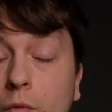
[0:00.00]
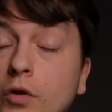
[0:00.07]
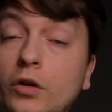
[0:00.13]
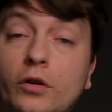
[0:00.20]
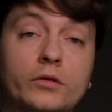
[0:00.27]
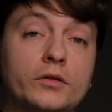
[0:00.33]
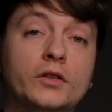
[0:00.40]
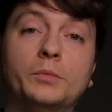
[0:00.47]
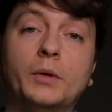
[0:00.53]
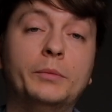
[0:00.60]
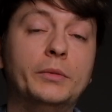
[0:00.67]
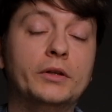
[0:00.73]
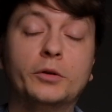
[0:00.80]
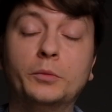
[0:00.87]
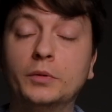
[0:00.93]
You know, this might
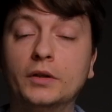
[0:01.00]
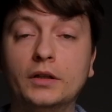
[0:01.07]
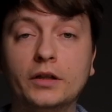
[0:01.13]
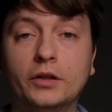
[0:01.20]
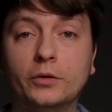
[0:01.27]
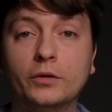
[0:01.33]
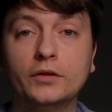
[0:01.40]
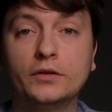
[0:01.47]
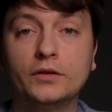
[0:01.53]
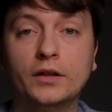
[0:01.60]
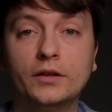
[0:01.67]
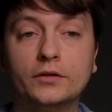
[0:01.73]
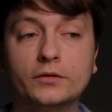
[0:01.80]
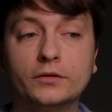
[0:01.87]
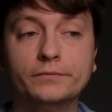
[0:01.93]
be completely
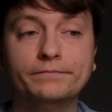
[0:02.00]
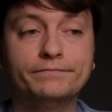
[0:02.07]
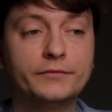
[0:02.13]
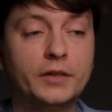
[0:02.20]
coincidental,